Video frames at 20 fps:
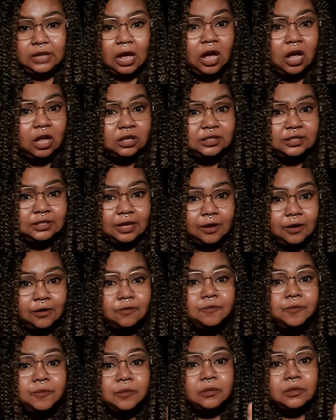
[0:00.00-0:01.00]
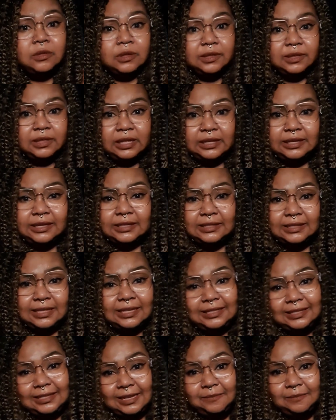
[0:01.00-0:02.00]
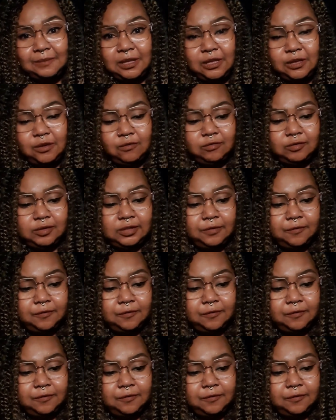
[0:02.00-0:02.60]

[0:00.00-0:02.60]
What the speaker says: Also, this can be used